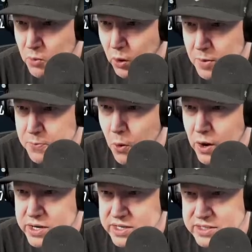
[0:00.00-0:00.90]
more
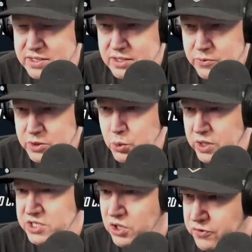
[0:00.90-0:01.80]
important. With
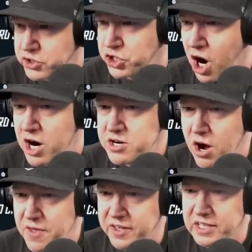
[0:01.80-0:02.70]
Quicksilver Shard
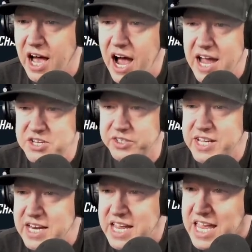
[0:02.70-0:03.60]
on the line, you'll
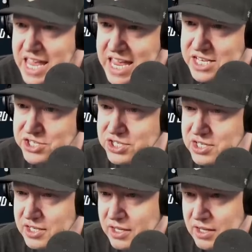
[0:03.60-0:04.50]
need each
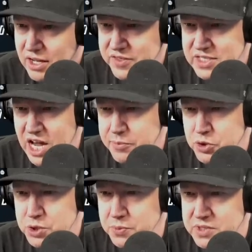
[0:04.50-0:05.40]
of the top
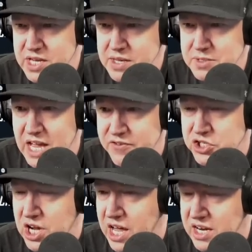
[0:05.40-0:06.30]
Crucible teams to have a
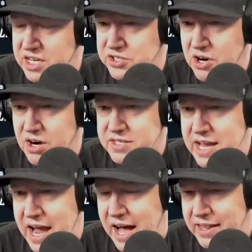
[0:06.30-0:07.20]
shot at his shards.
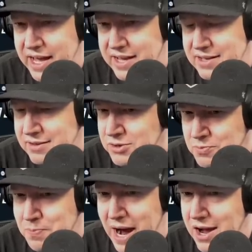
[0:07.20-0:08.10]
Yeah, like you
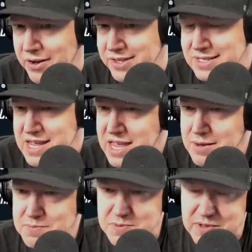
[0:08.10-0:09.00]
buy all the
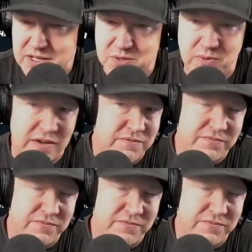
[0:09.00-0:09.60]
teams because we've